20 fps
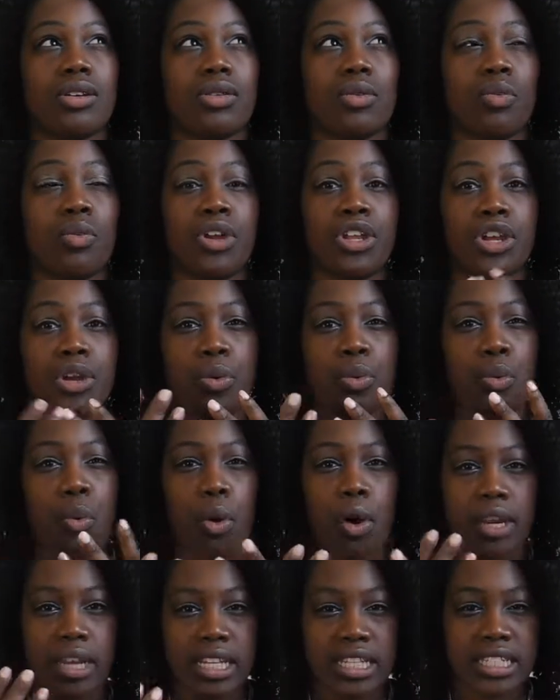when you're
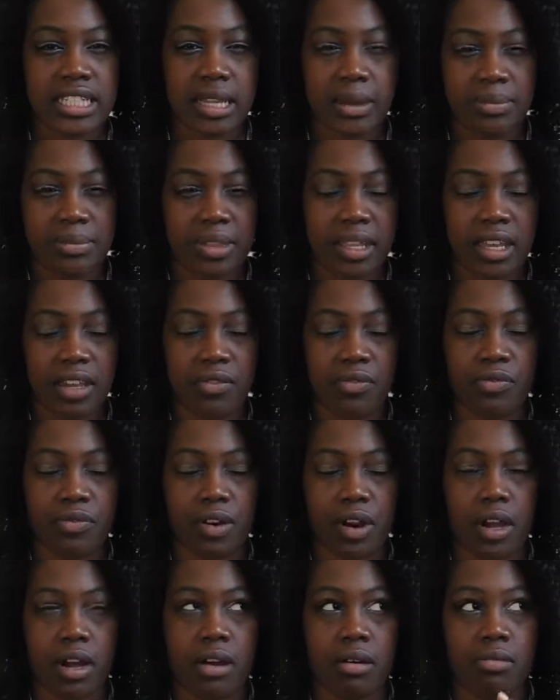wanting something
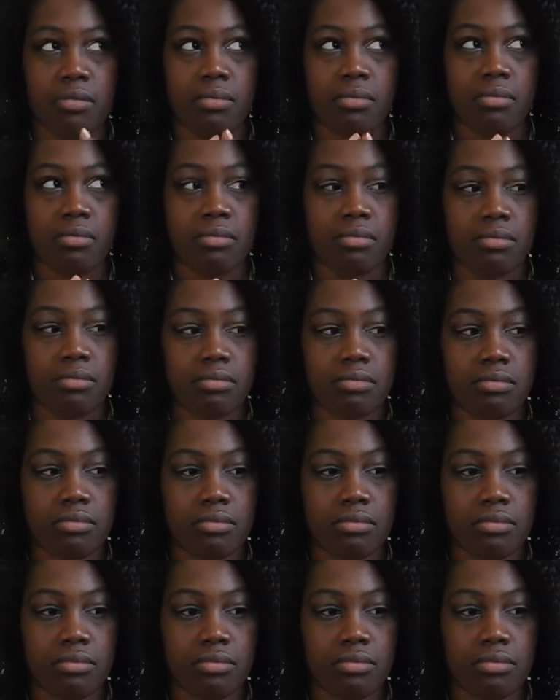from
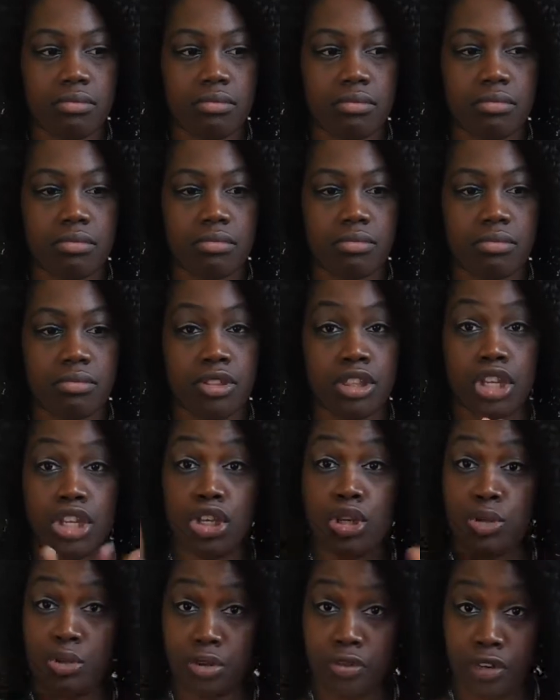the
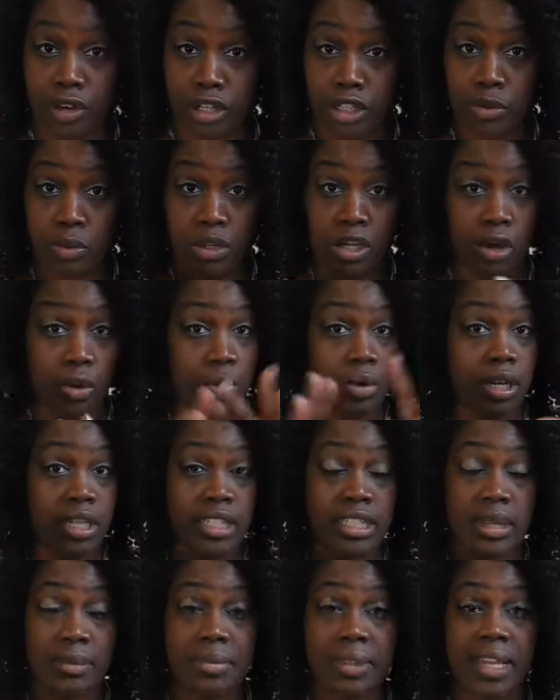universe, when you're wanting
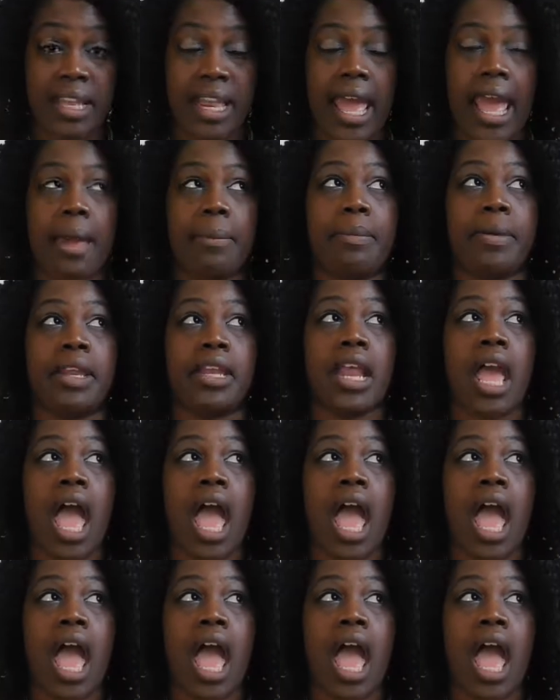something to happen,